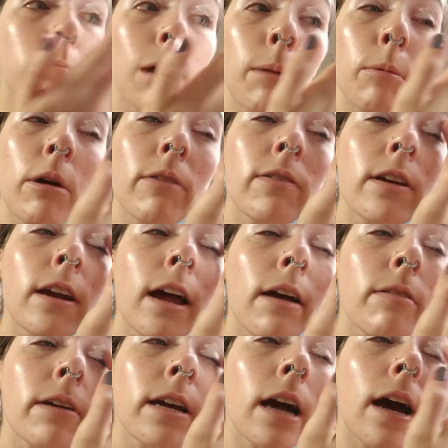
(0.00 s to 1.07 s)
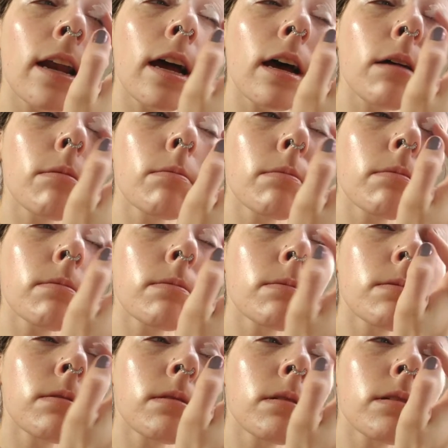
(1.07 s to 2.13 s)
My boyfriend and I, we got up
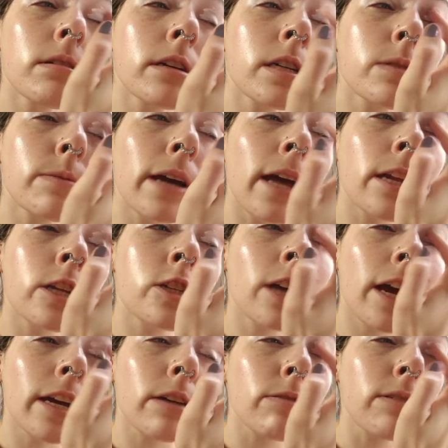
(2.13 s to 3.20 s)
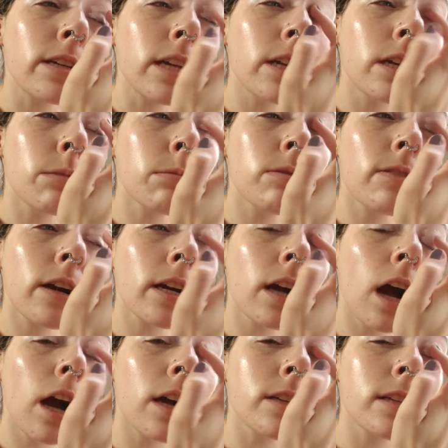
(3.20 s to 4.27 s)
because we had to check if we needed to move our
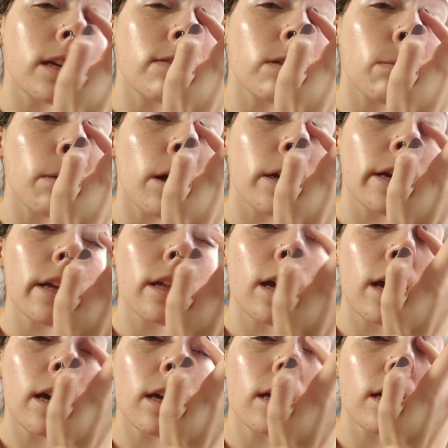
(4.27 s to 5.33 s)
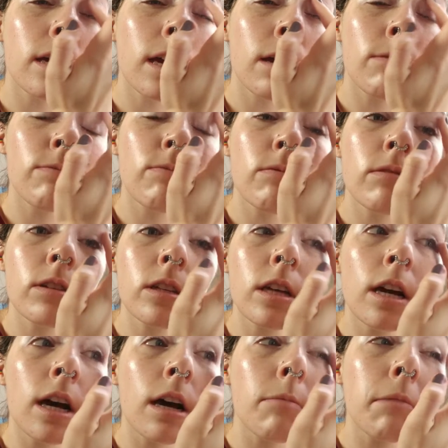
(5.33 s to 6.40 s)
cars out of our parking lot, and
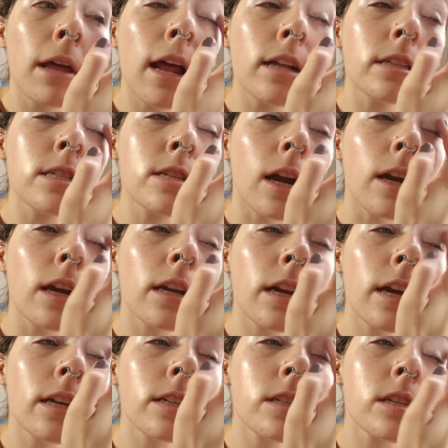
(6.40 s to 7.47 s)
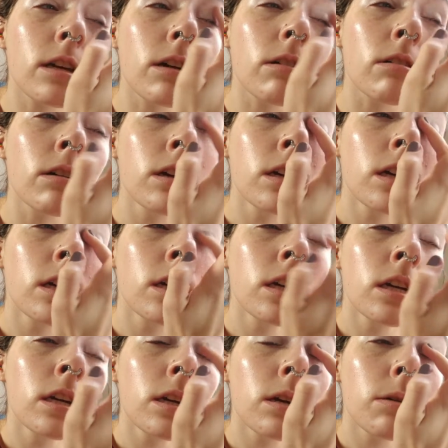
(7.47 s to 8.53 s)
it hadn't started yet, so
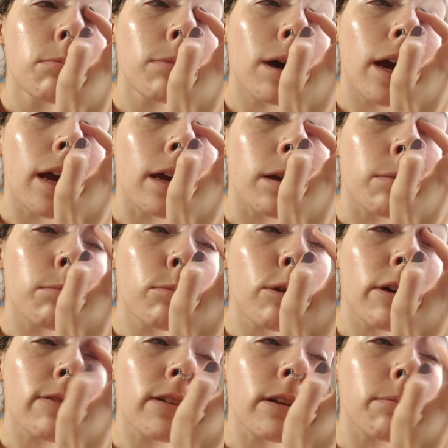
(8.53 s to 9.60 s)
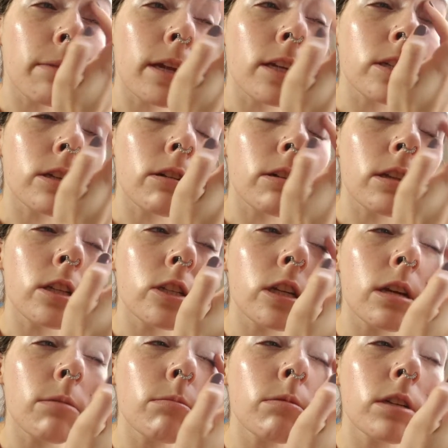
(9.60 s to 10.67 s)
my boyfriend made us go to the
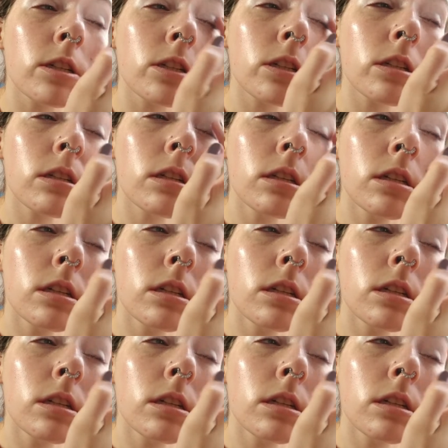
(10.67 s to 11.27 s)
gym, which